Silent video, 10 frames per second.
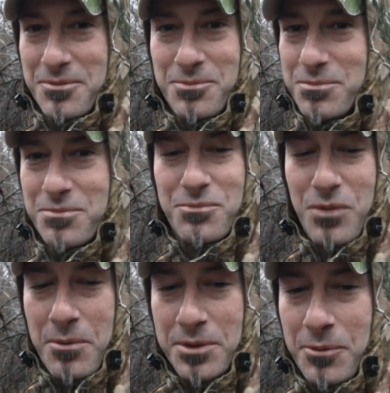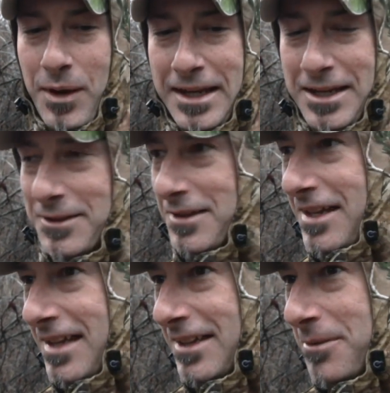to run with the rain gear
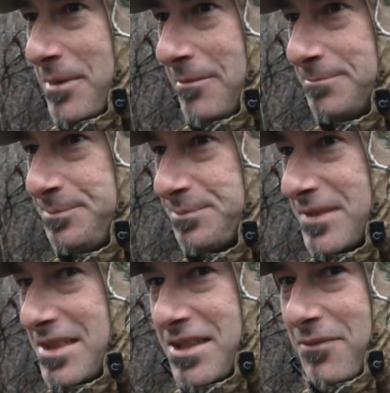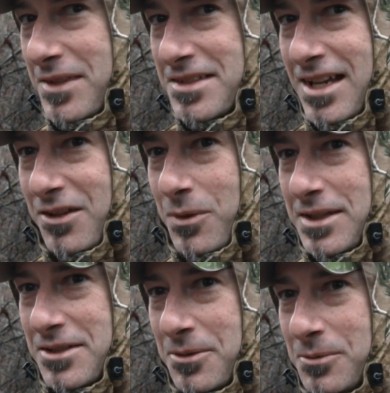today a little bit. Stuff that's not
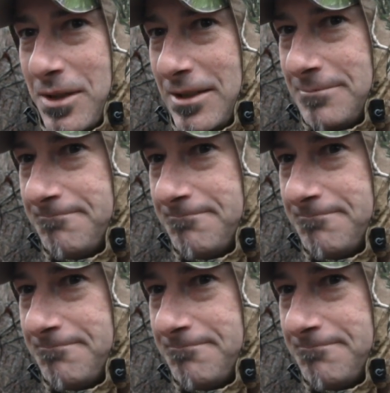quite so